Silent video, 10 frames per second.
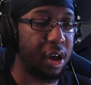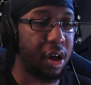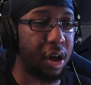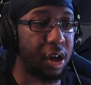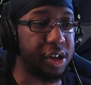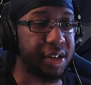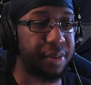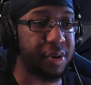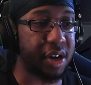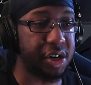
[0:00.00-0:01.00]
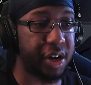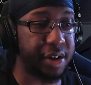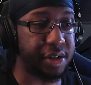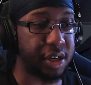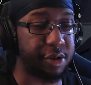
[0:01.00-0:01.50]
60%
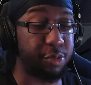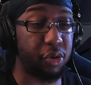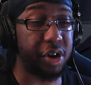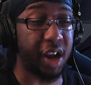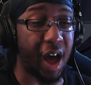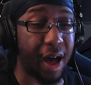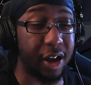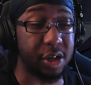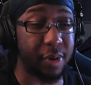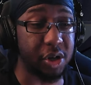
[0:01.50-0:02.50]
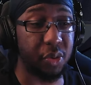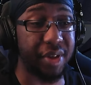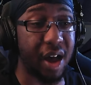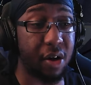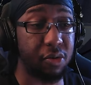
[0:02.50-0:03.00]
chance is pretty high, especially with
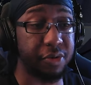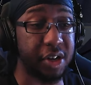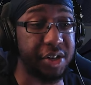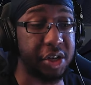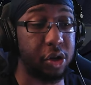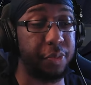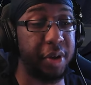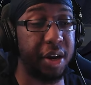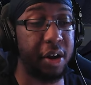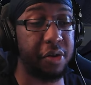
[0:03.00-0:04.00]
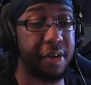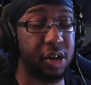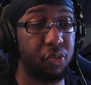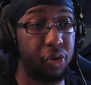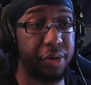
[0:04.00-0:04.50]
how consistently you'll be hitting your
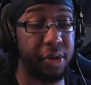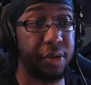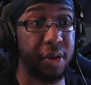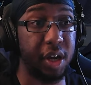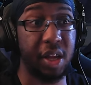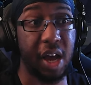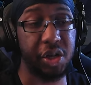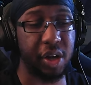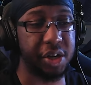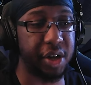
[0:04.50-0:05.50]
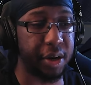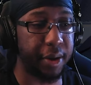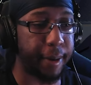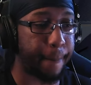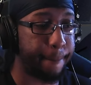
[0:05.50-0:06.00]
attacks with the dash slash technique.